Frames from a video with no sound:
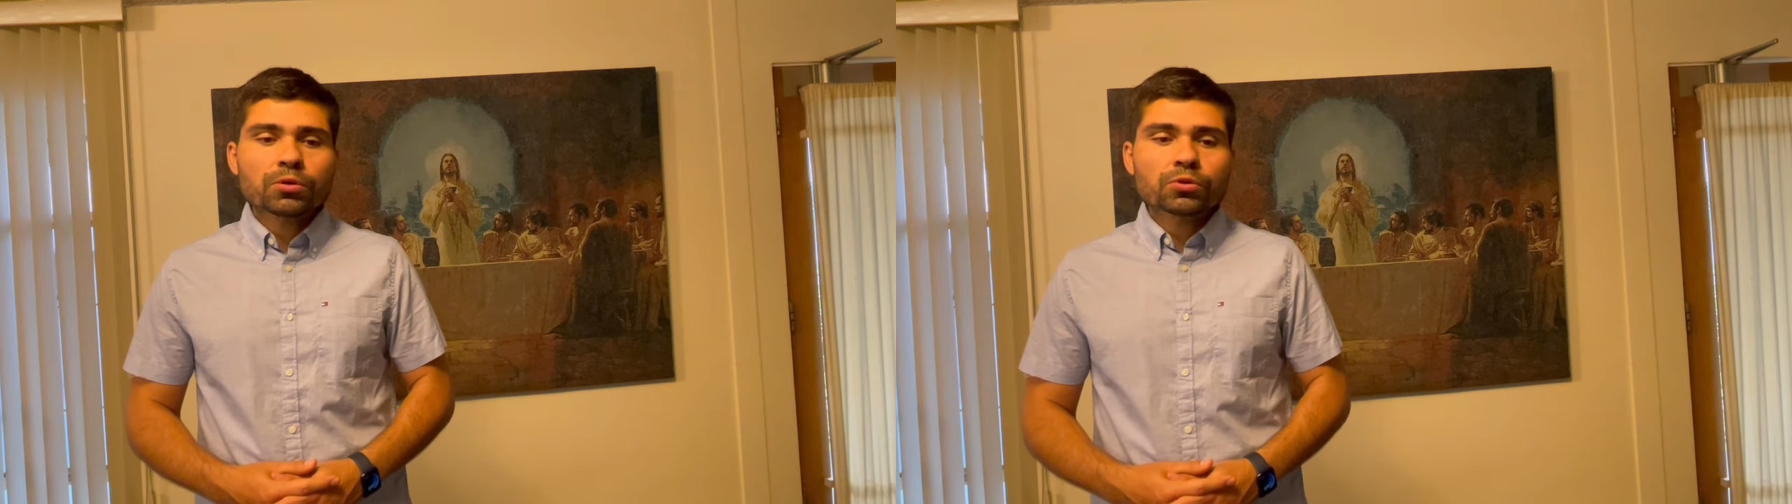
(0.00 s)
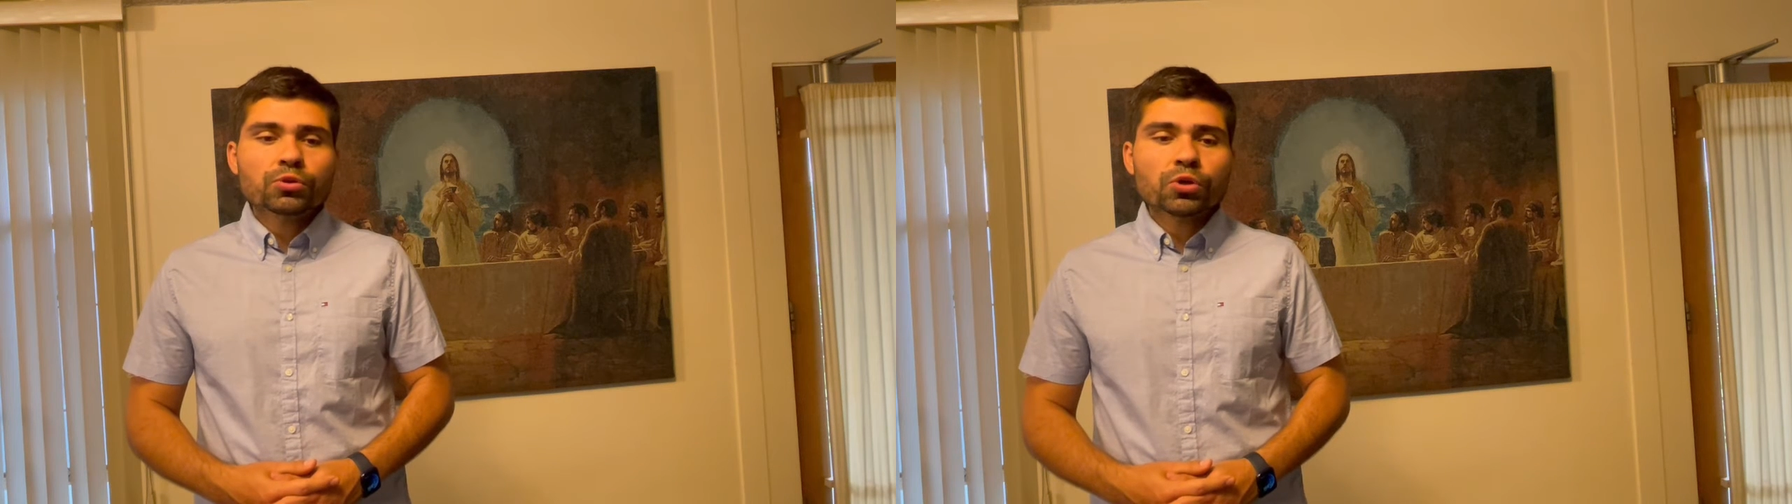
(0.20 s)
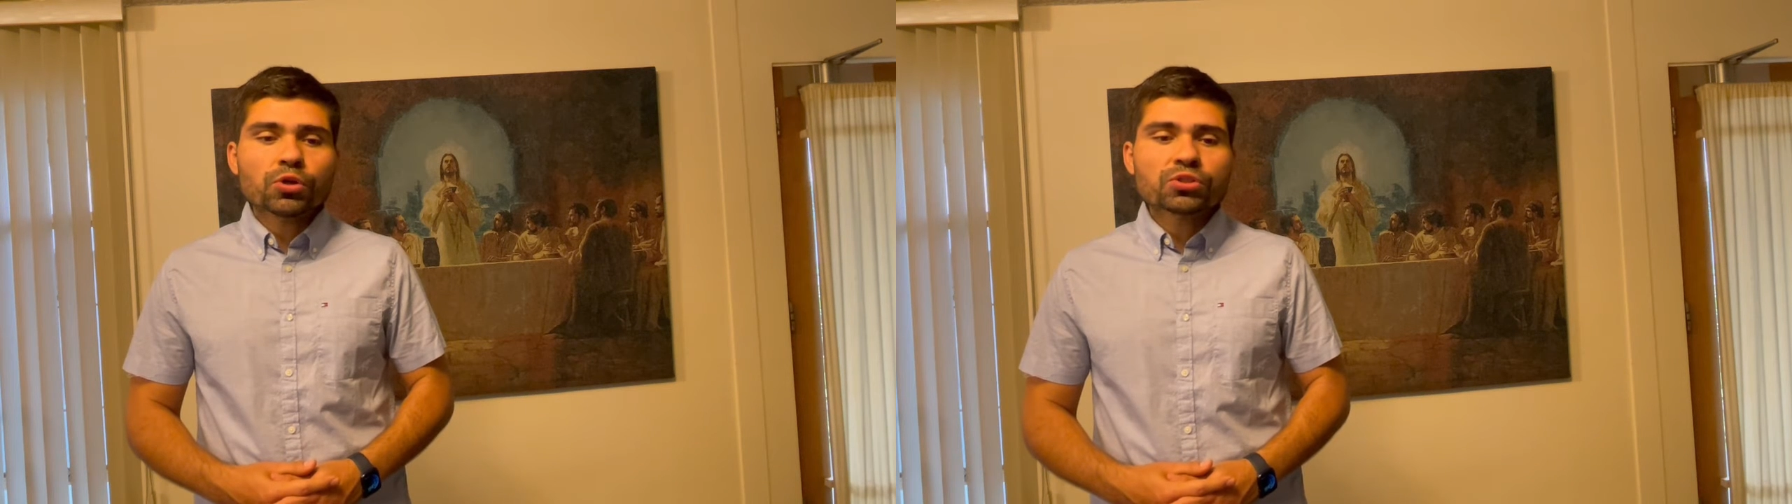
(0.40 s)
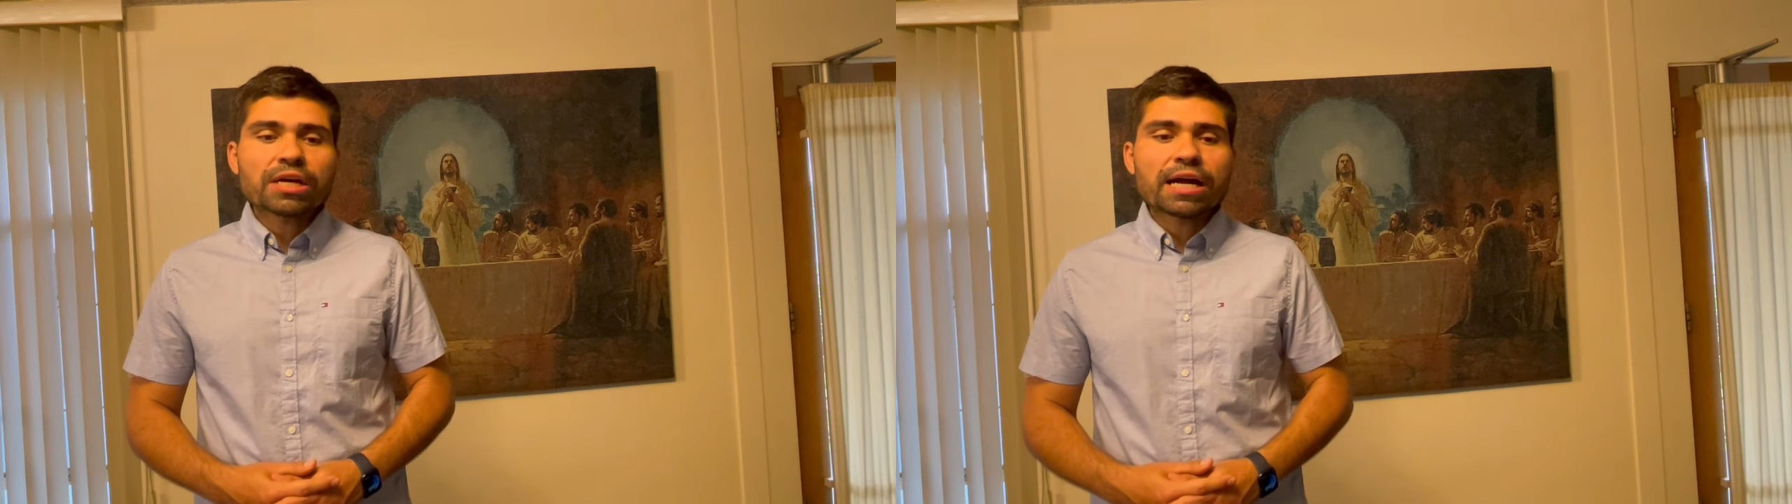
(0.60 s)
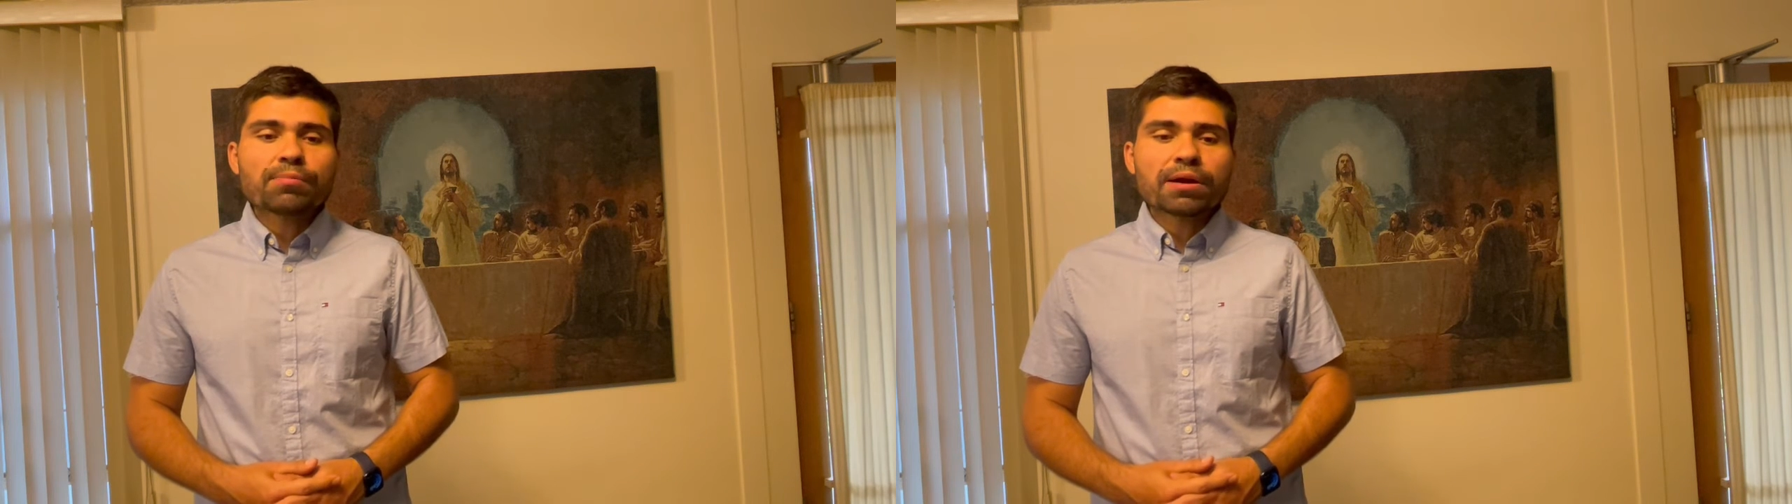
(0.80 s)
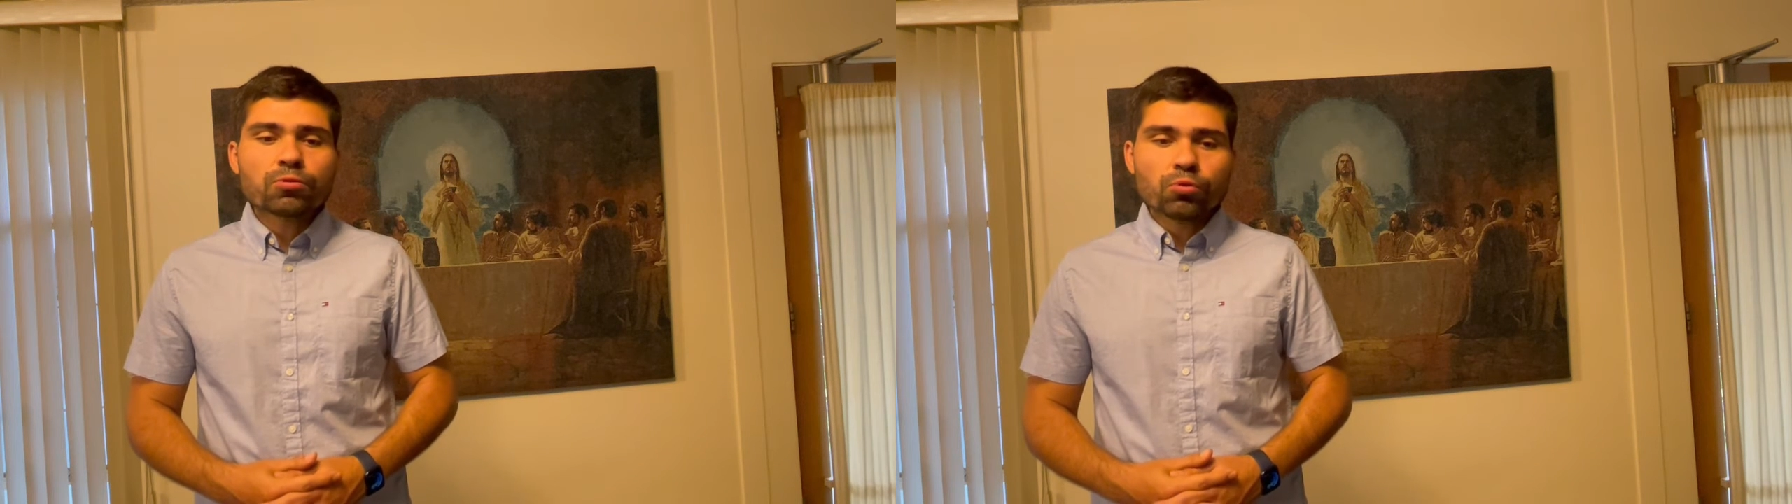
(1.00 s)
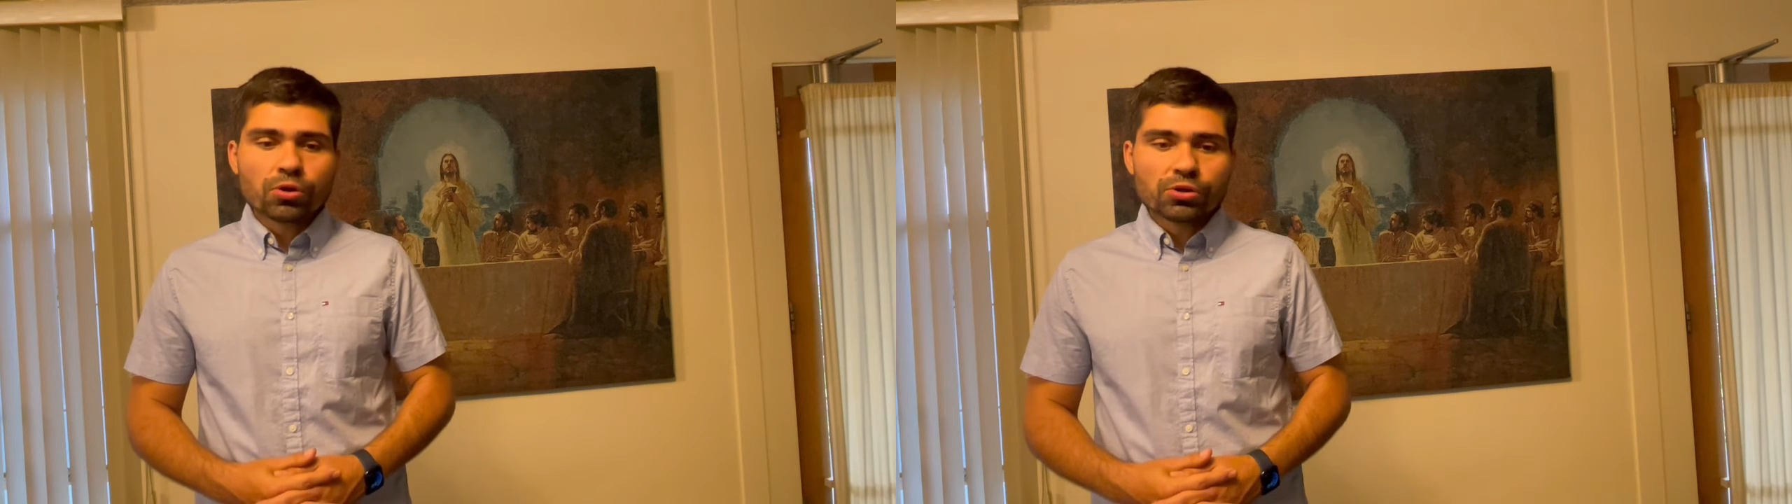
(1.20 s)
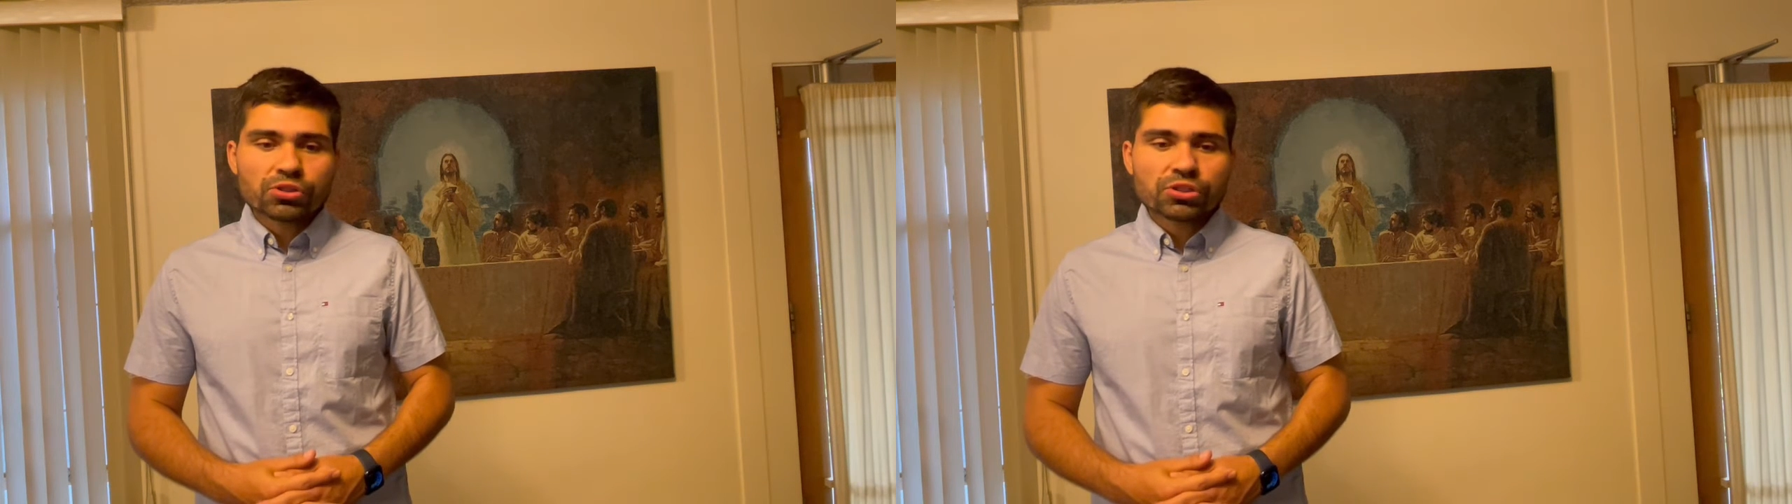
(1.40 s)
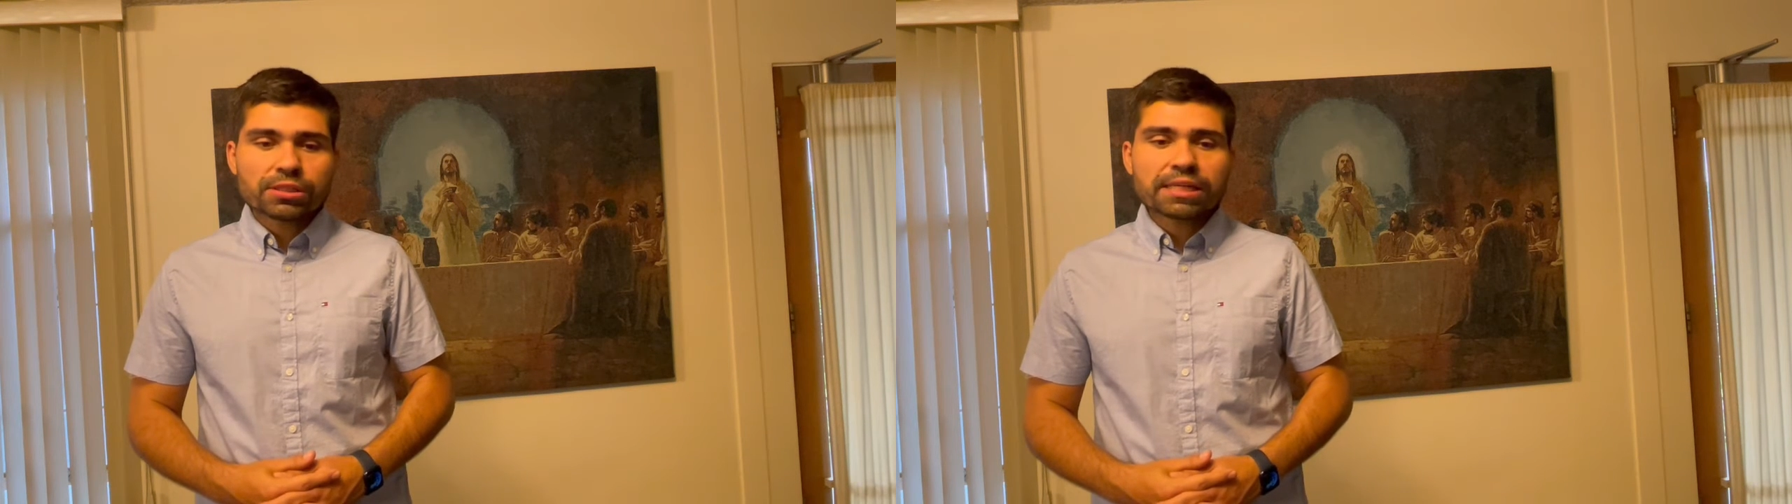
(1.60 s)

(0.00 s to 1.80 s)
"Those are my words